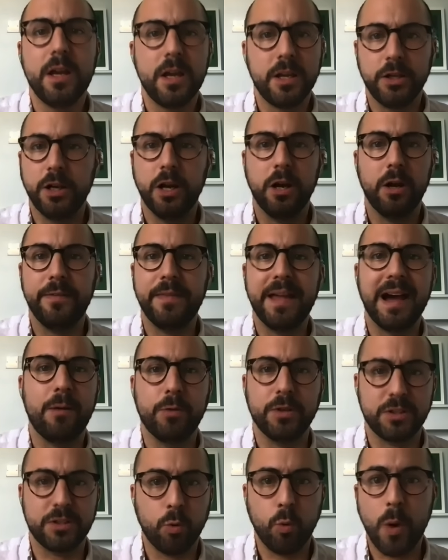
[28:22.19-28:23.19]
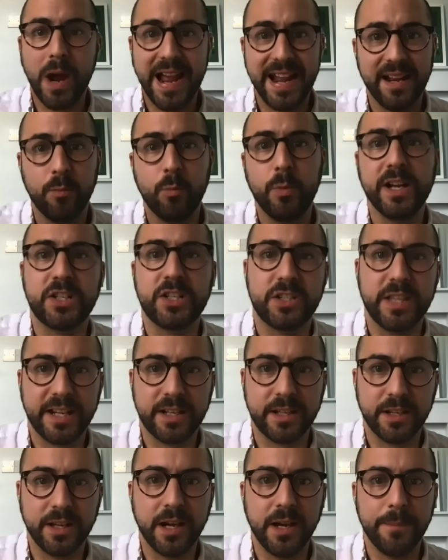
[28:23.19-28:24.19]
you know, and that was a way in which they
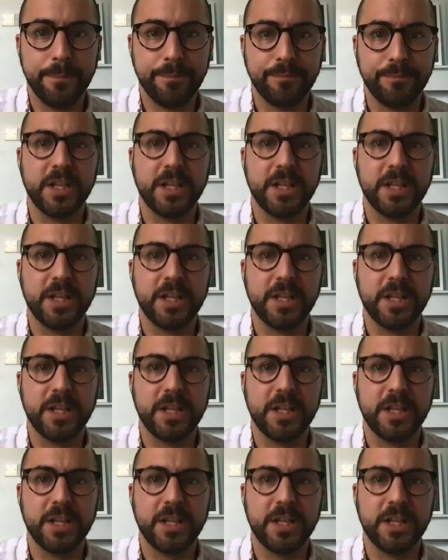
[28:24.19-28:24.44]
could, um,